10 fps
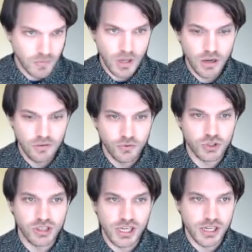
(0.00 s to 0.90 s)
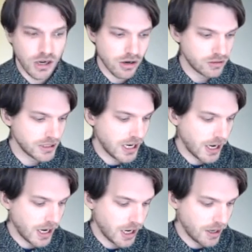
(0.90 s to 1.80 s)
Unfortunately, though,
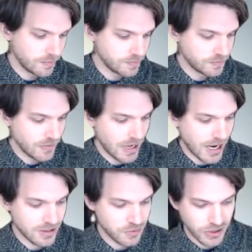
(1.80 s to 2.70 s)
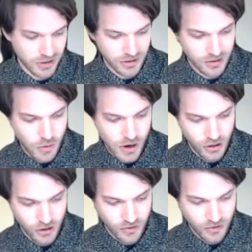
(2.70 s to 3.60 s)
as with quite a
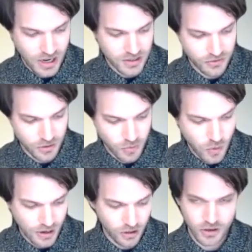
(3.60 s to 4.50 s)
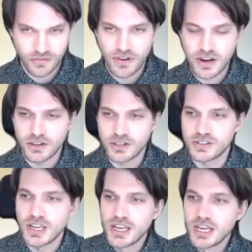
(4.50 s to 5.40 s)
lot of things from quite a lot of vendors,
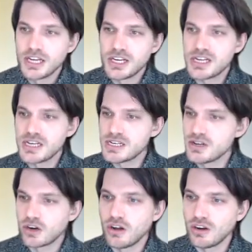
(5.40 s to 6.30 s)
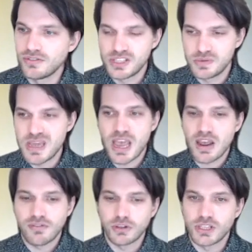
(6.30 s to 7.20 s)
not of this
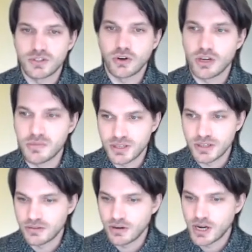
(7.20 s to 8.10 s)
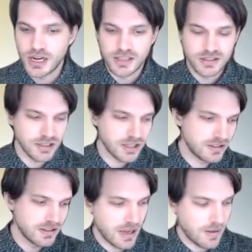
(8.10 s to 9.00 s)
behavior is documented, right? It's the
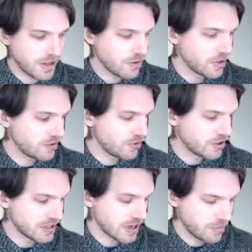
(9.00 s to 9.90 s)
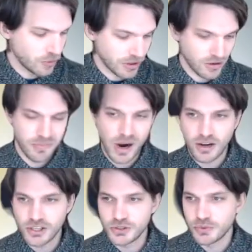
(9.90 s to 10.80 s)
same thing with, for example, with
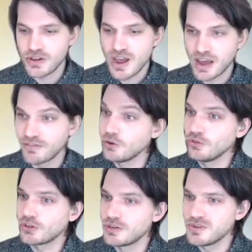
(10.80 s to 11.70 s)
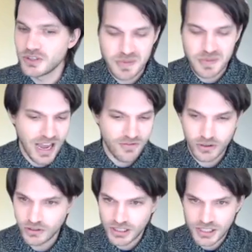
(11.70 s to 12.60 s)
compilers where you have undocumented
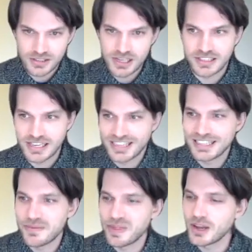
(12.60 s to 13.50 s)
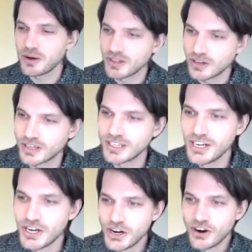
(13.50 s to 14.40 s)
behavior. It's the exact same thing with our
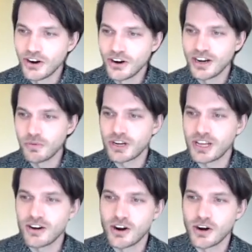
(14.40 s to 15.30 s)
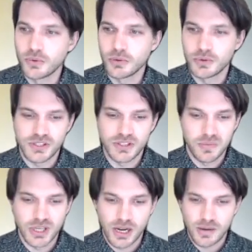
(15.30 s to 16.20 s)
networking hardware, where
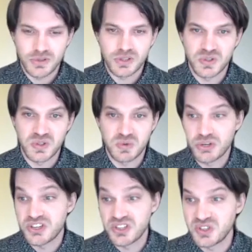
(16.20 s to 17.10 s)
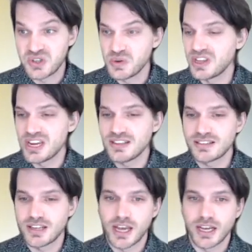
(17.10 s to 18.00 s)
sometimes just switches do things
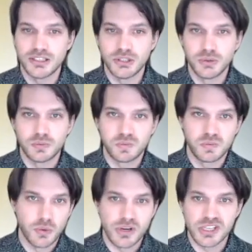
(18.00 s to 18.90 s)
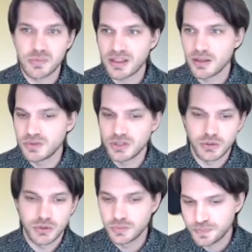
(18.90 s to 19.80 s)
that you don't expect them to do,